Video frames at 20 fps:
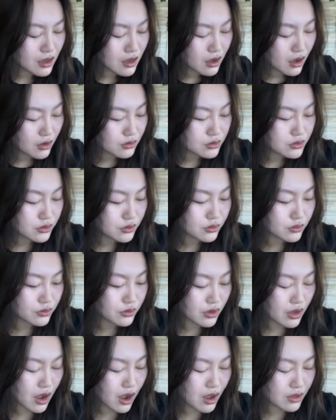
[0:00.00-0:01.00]

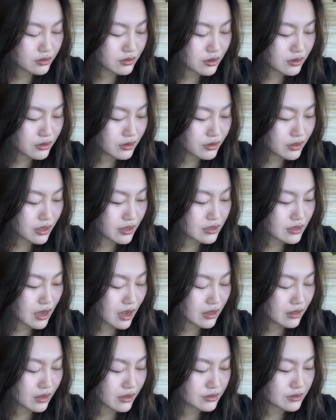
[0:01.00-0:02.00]
also another thing I
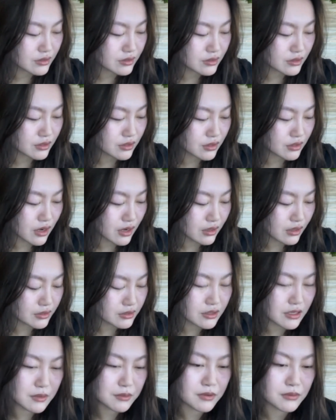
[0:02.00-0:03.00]
like to
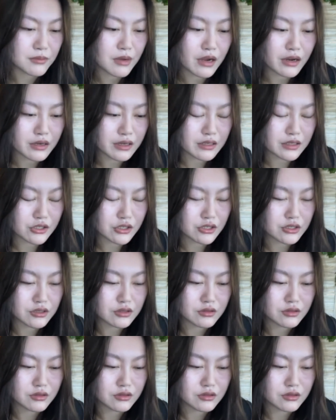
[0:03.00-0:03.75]
keep in mind is just,